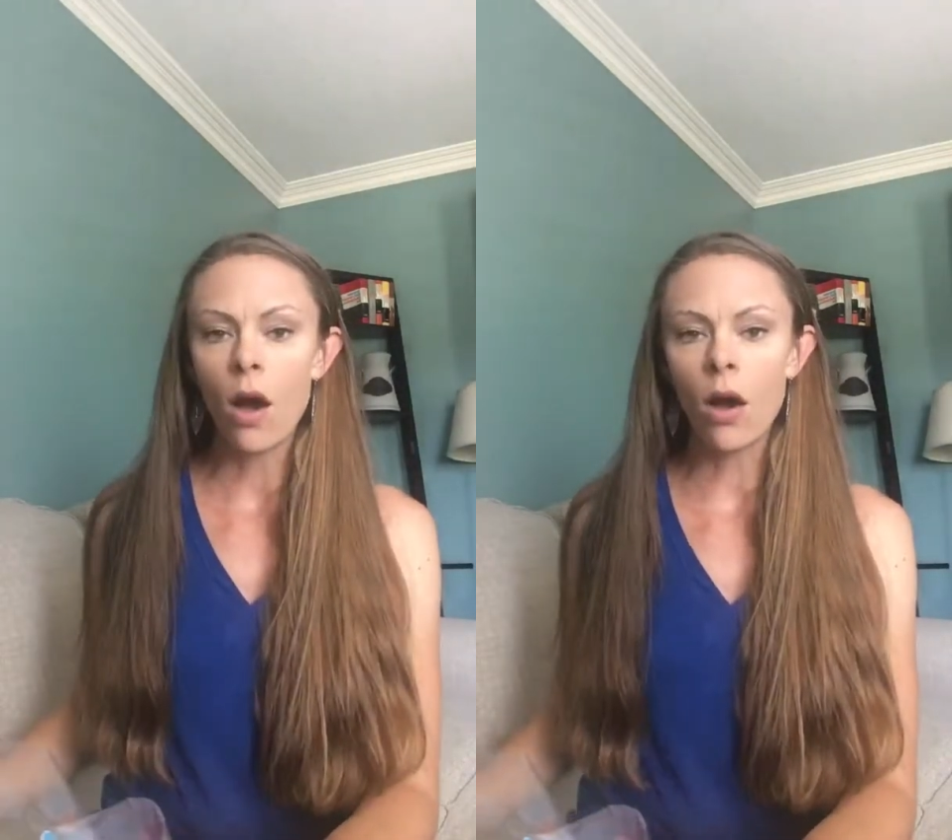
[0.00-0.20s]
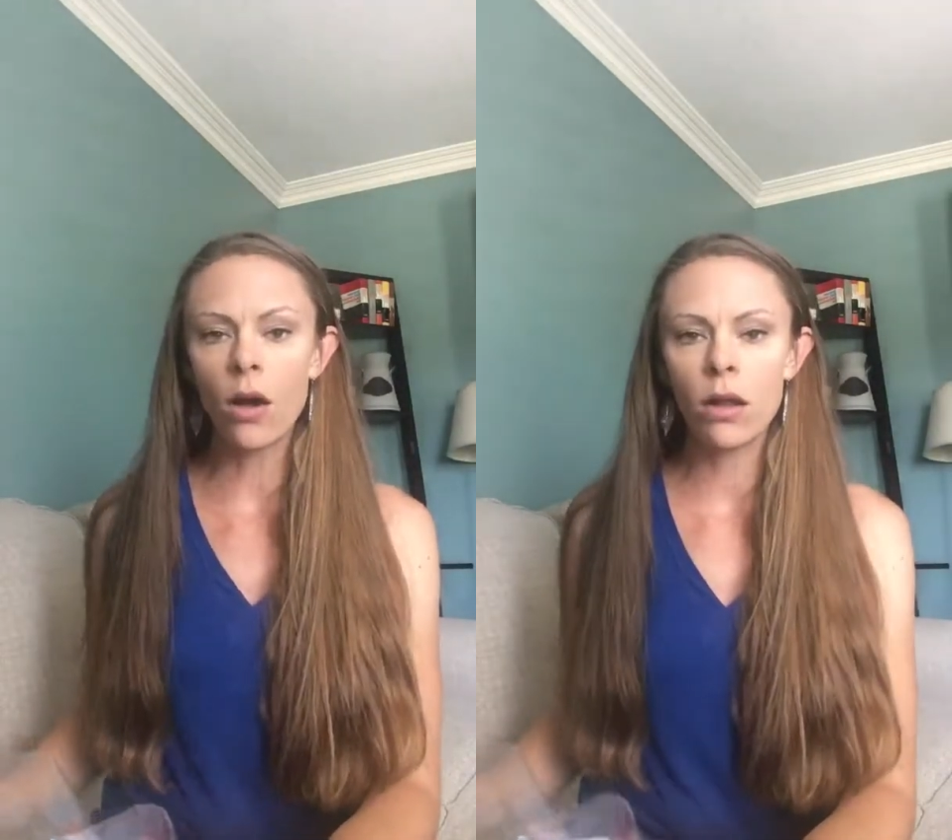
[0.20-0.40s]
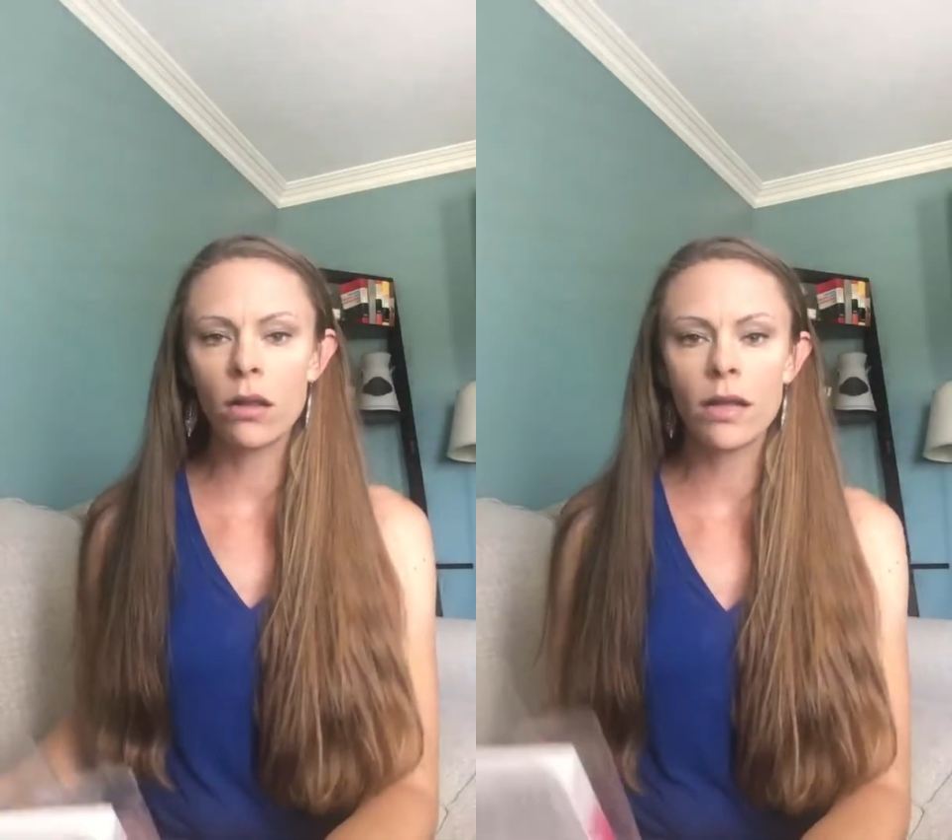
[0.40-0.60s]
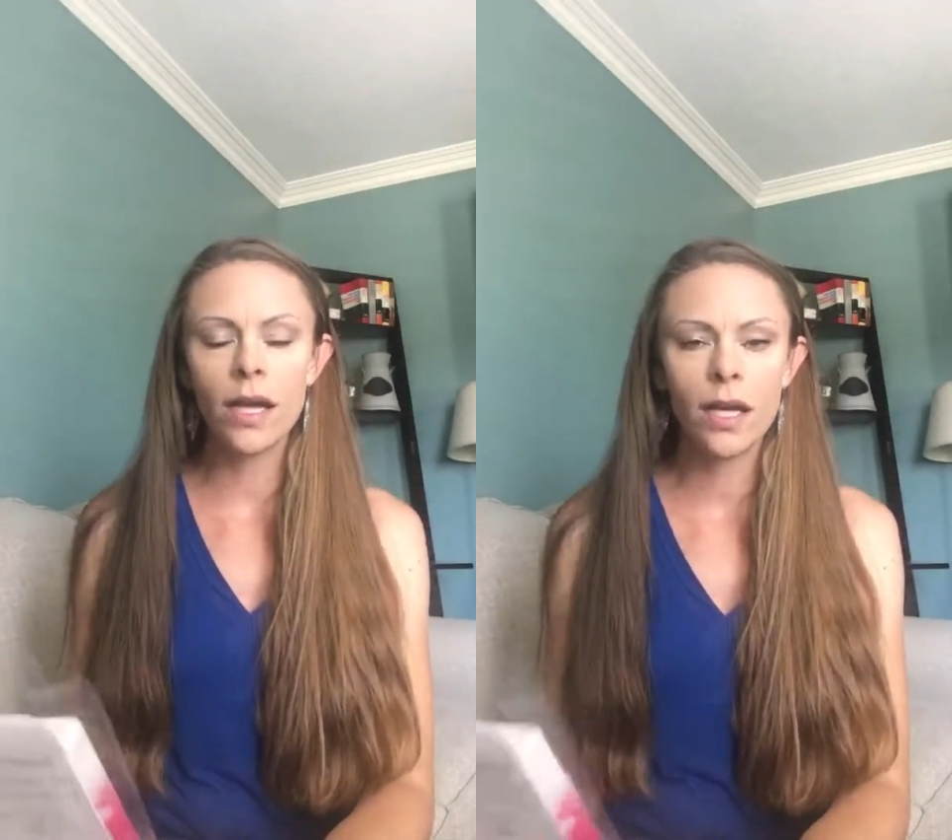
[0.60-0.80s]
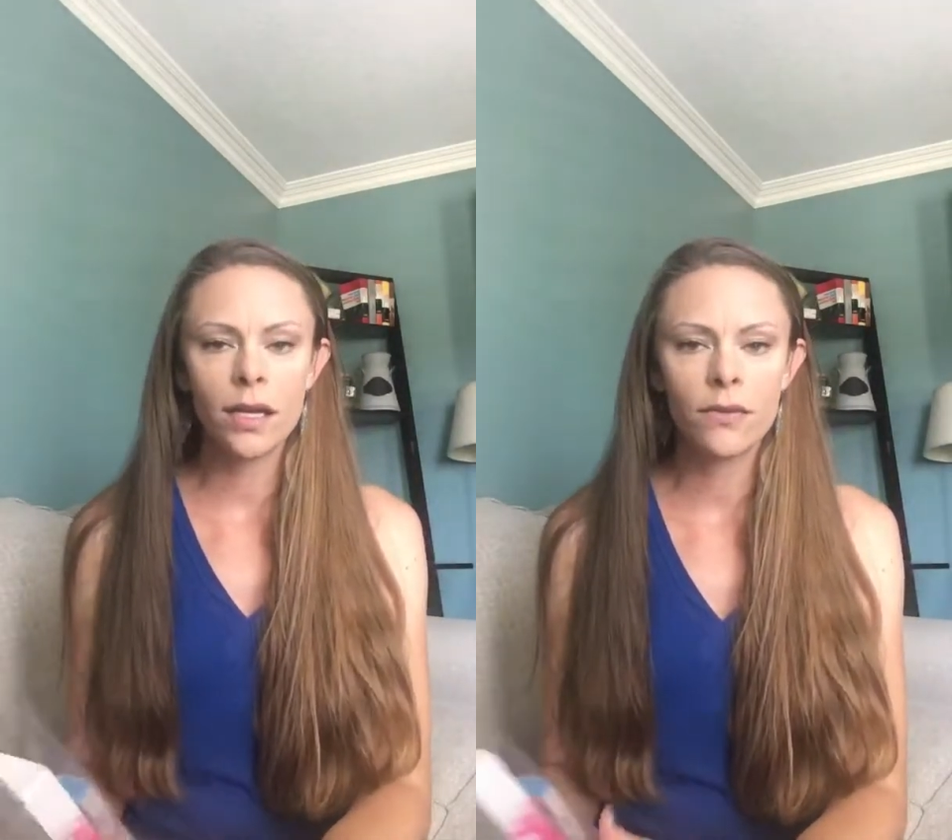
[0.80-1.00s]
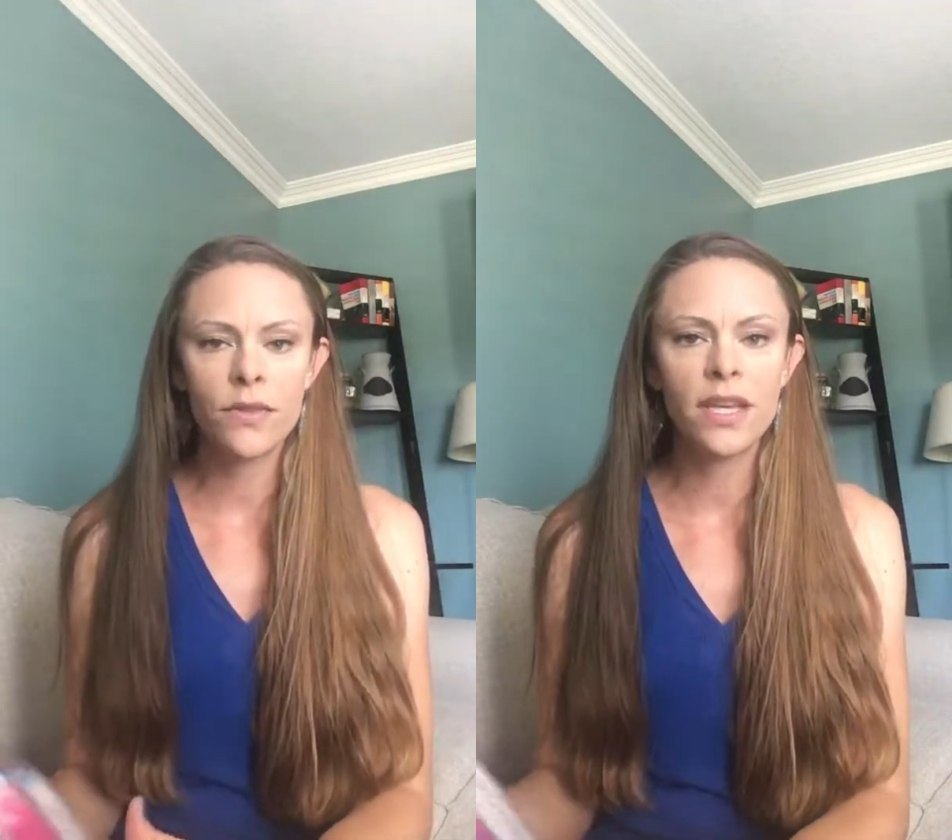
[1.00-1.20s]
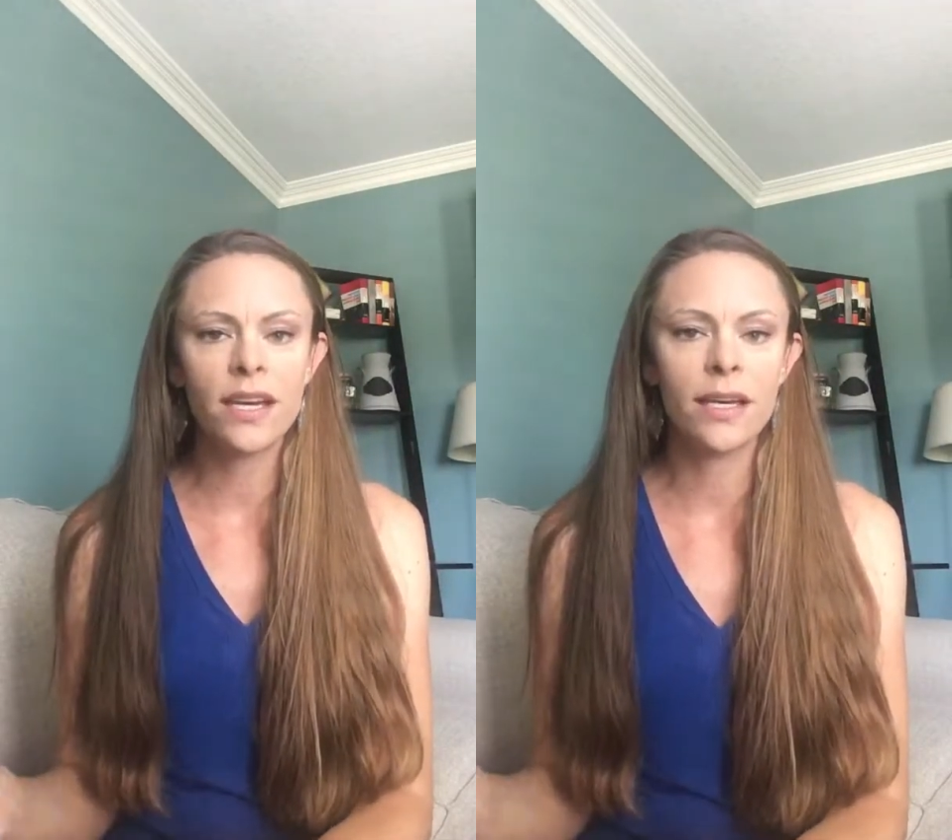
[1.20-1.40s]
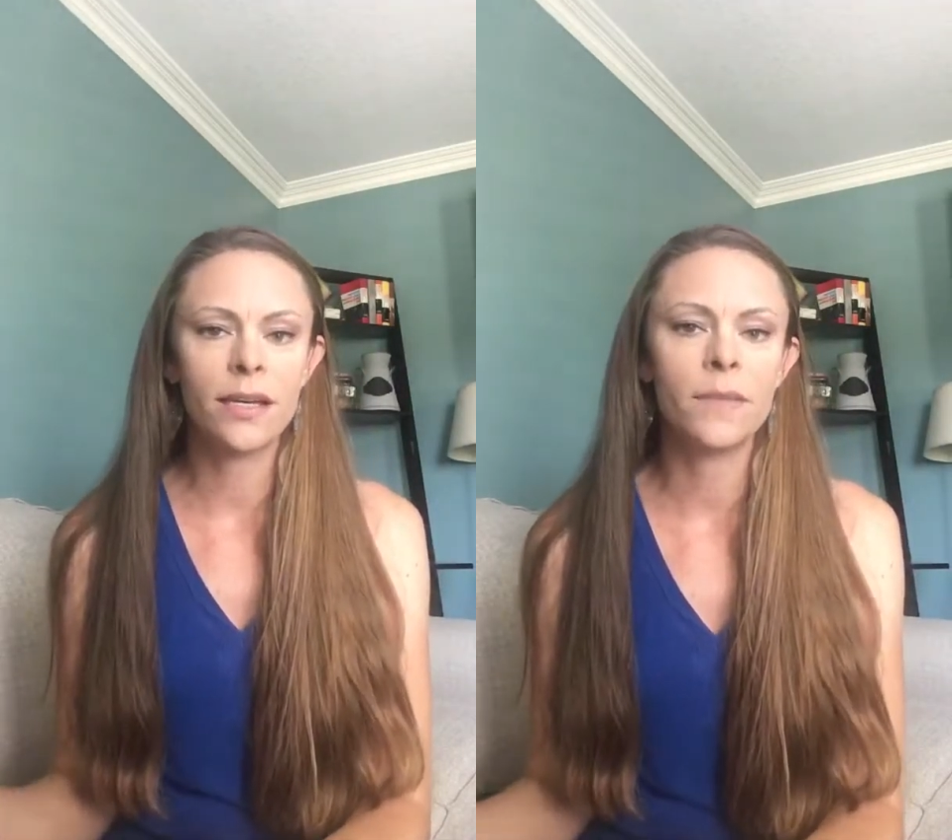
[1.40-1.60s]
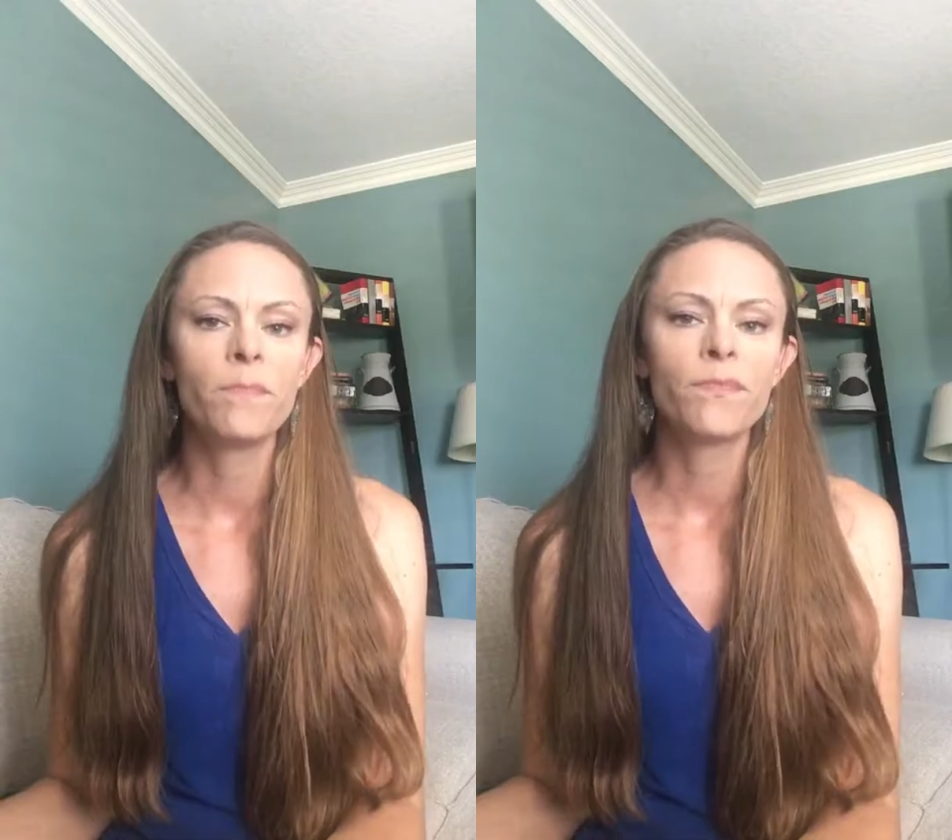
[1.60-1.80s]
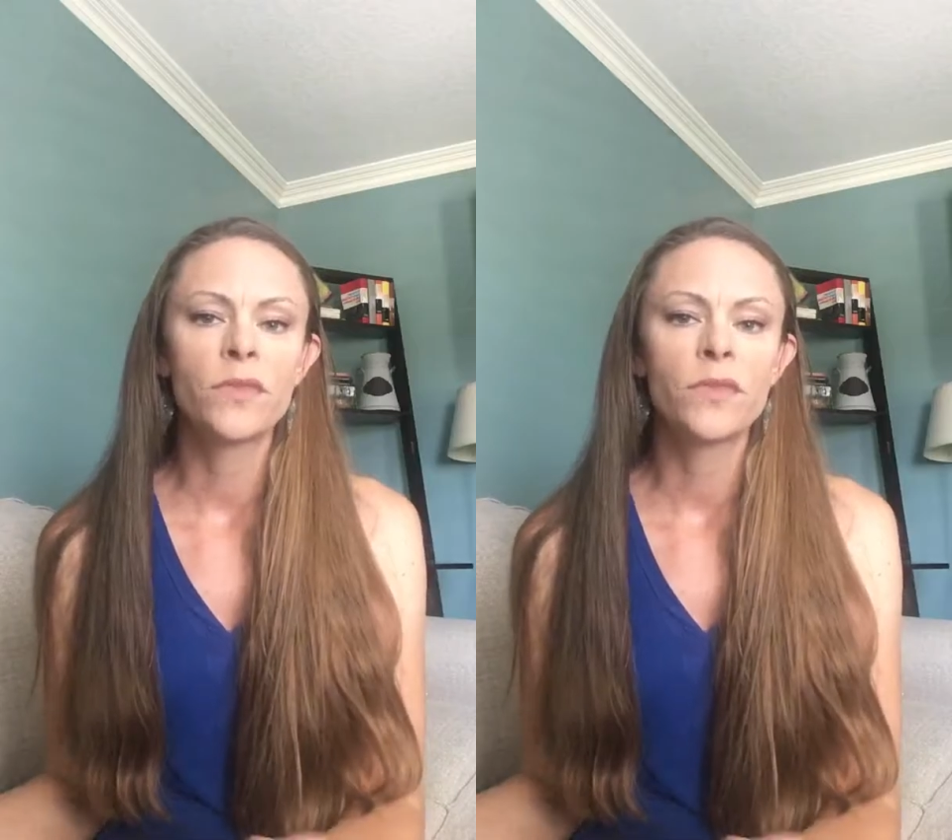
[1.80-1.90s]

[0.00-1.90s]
all of the